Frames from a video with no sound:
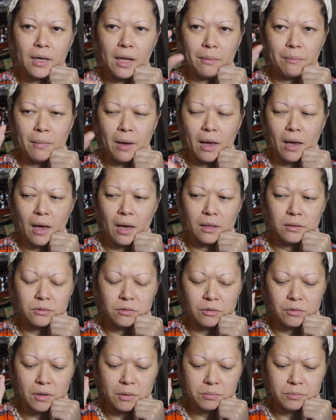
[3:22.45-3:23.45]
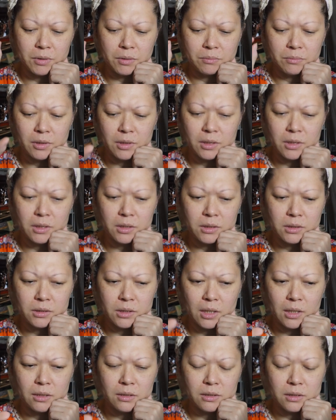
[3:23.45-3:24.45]
like my hand to grab something
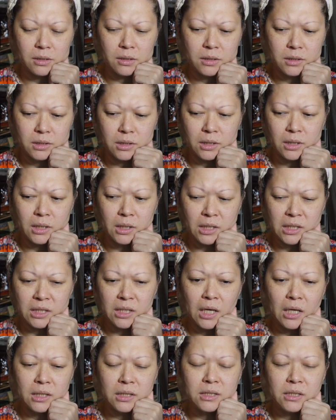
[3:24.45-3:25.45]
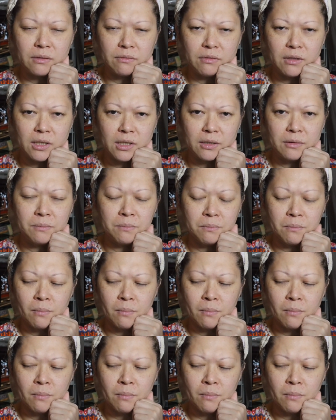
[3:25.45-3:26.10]
like intensively,